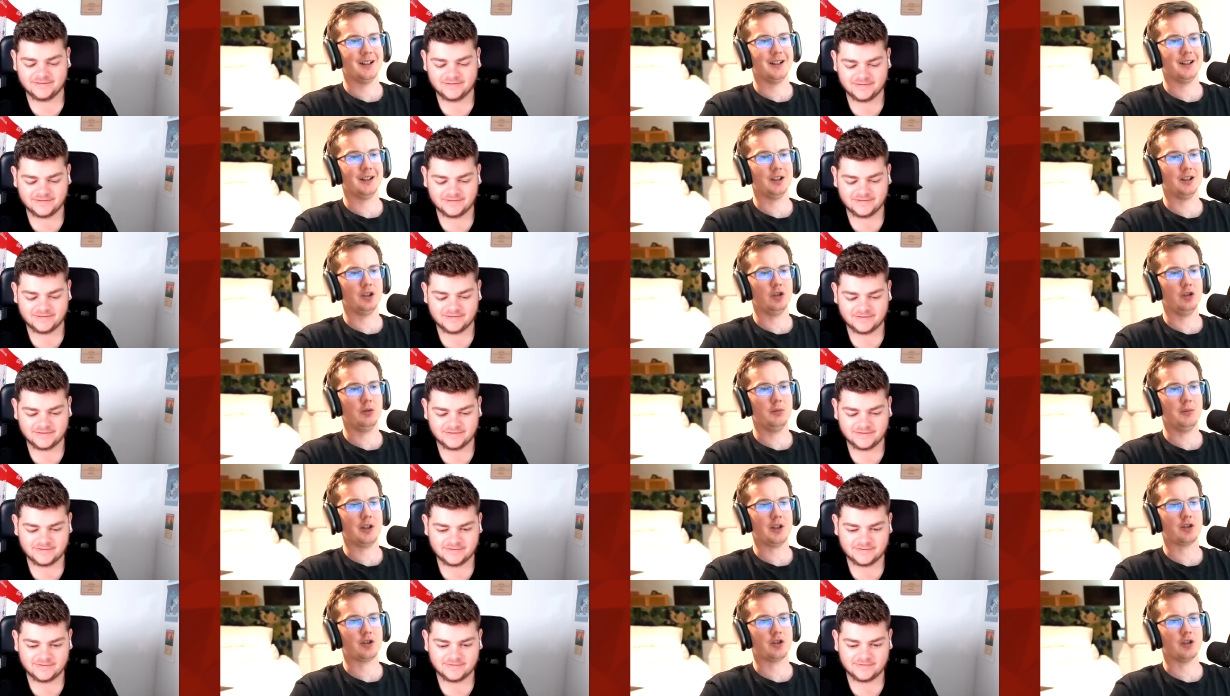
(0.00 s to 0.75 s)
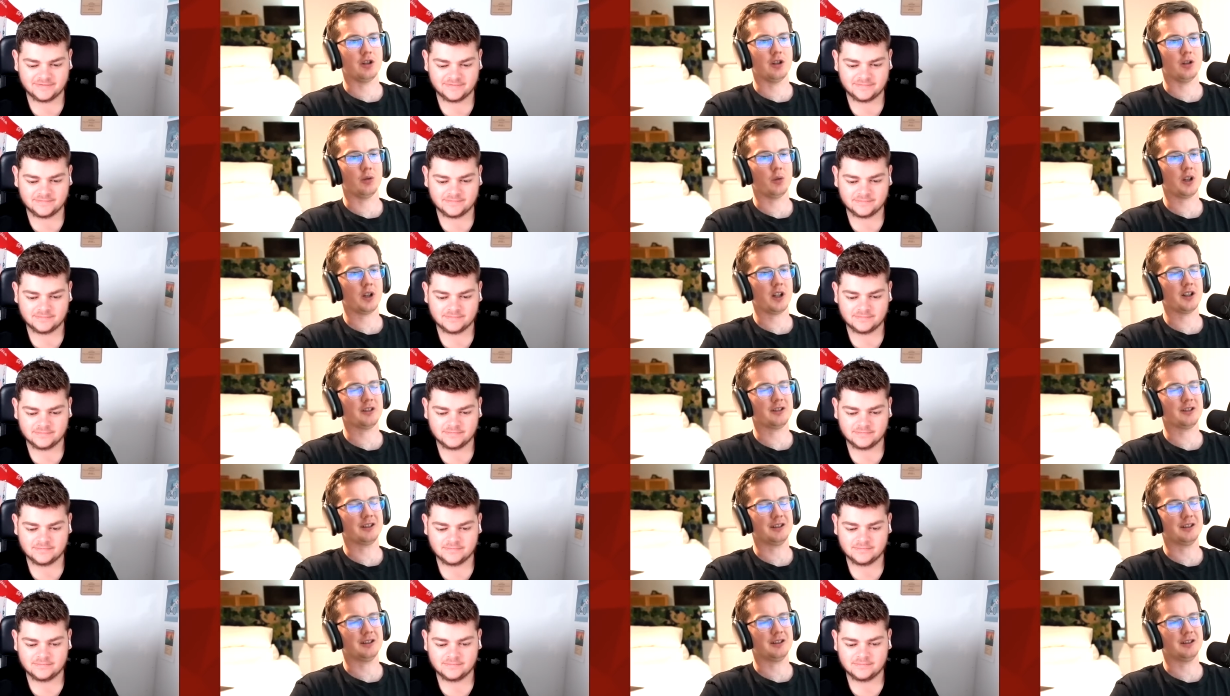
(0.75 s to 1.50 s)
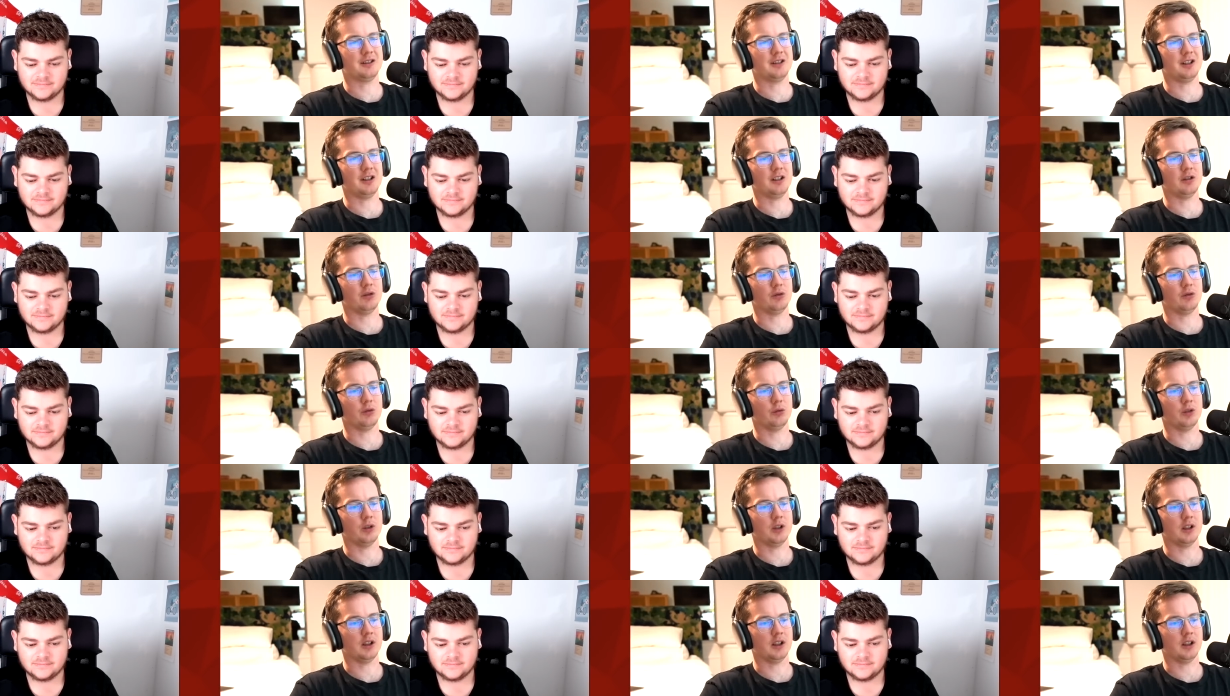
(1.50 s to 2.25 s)
Speaker 1: you mentioned it. What I didn't
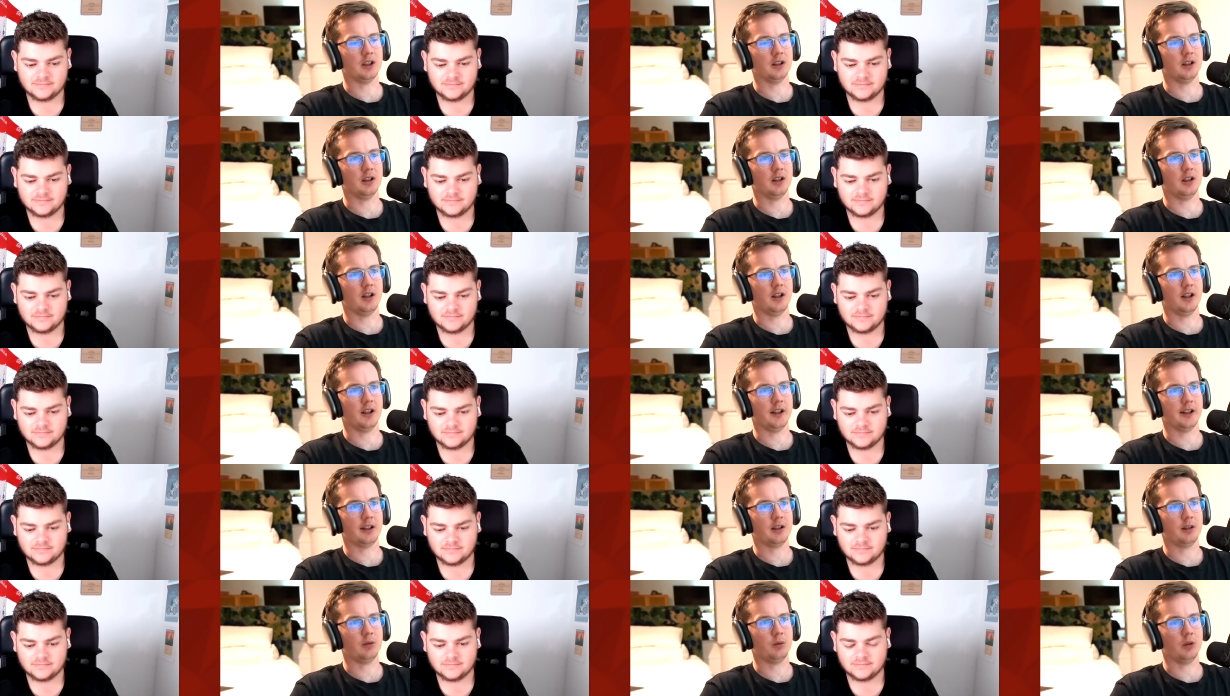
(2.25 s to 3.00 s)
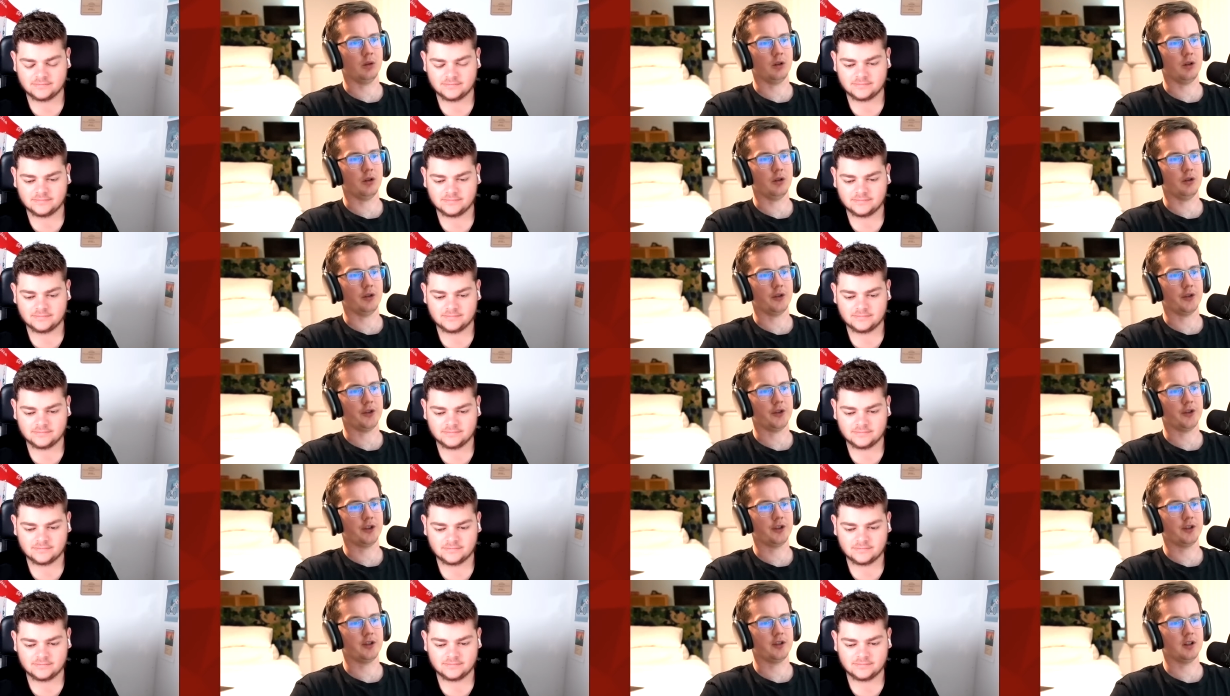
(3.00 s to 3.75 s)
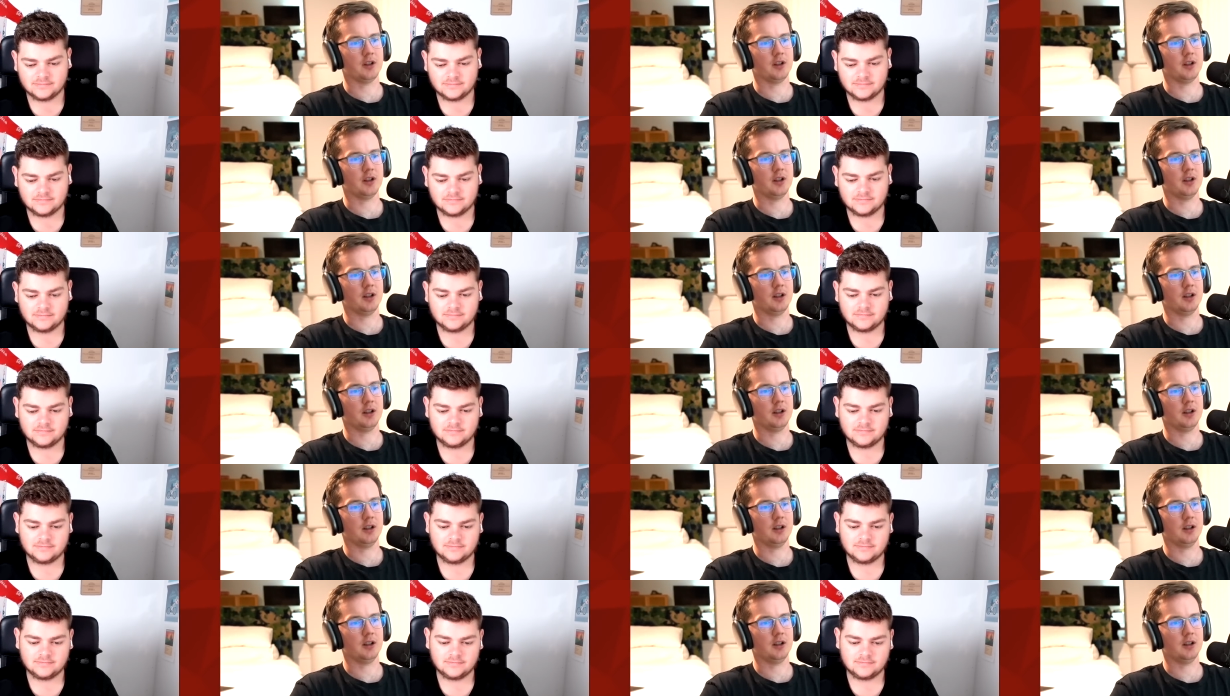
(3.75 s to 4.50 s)
really like was
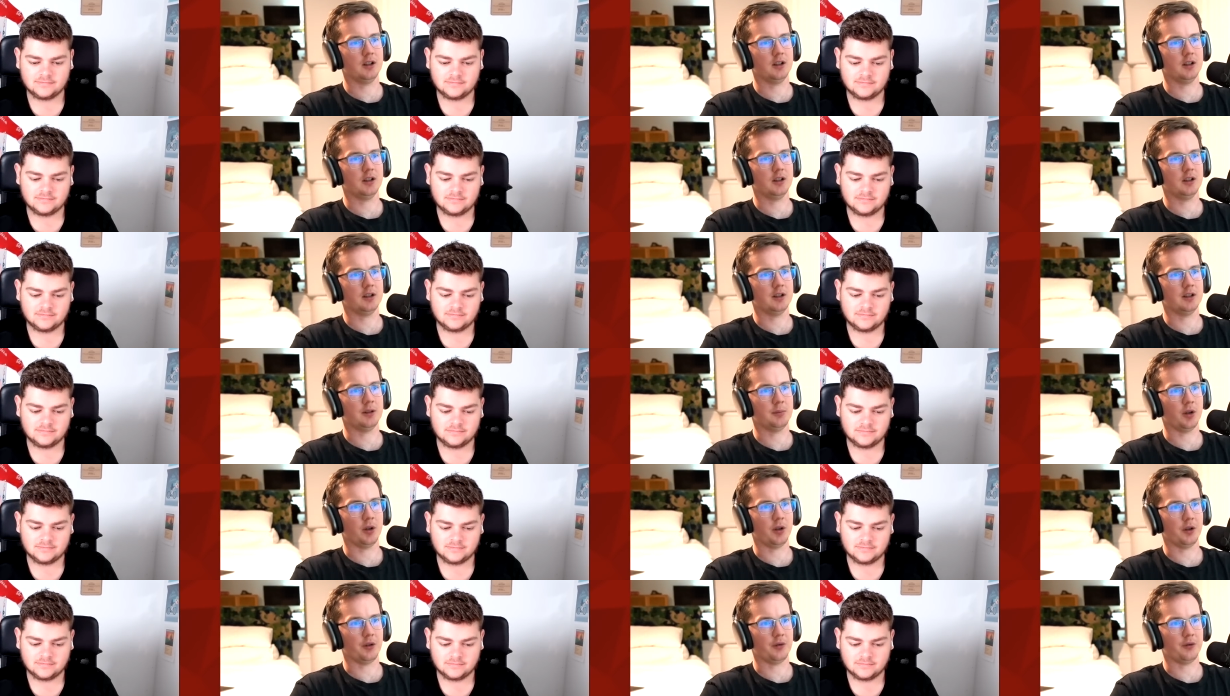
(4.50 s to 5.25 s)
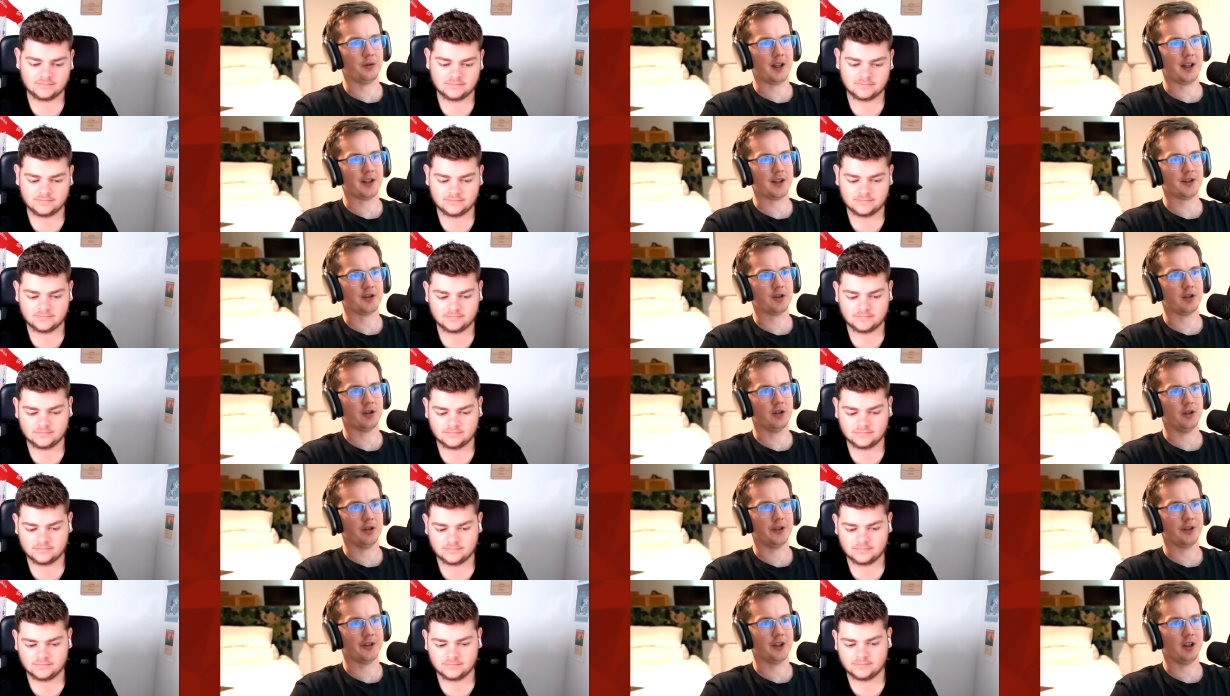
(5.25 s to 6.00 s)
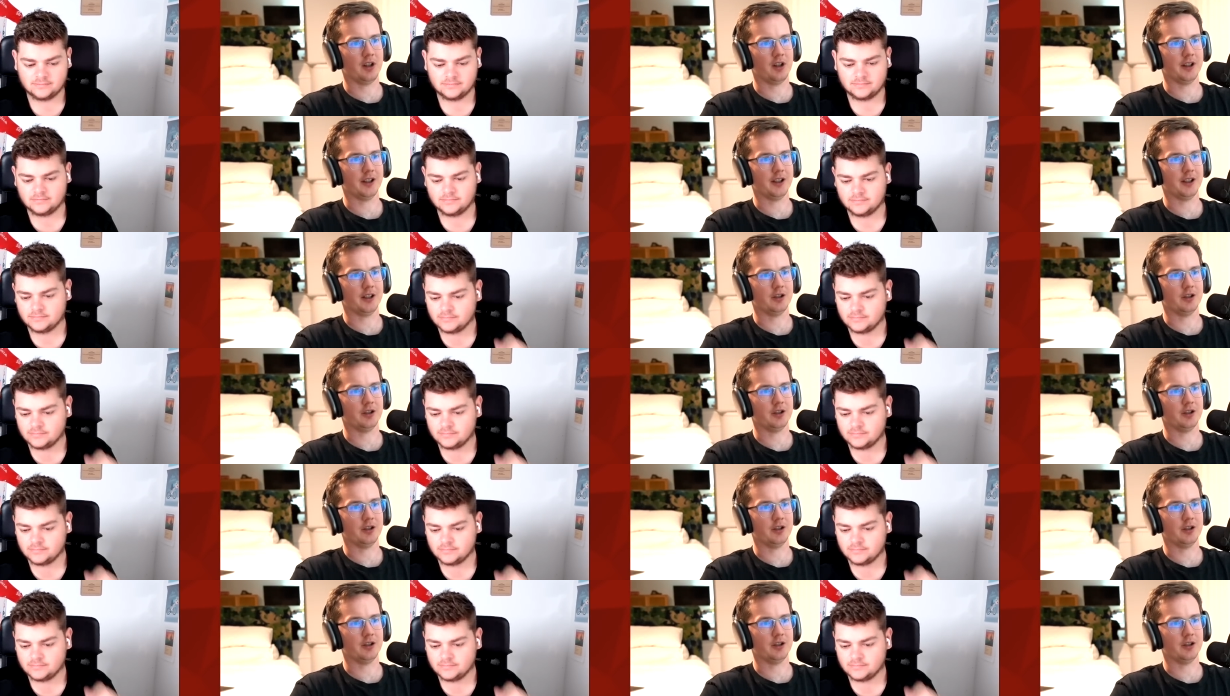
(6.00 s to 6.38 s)
the Bonifacio signing,